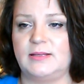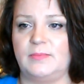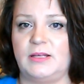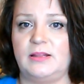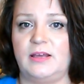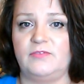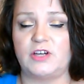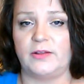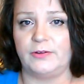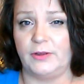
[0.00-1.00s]
something they've
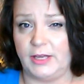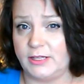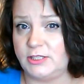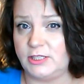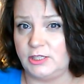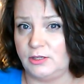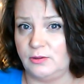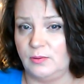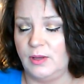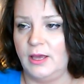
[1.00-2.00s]
taught their kids to
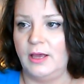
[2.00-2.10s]
do.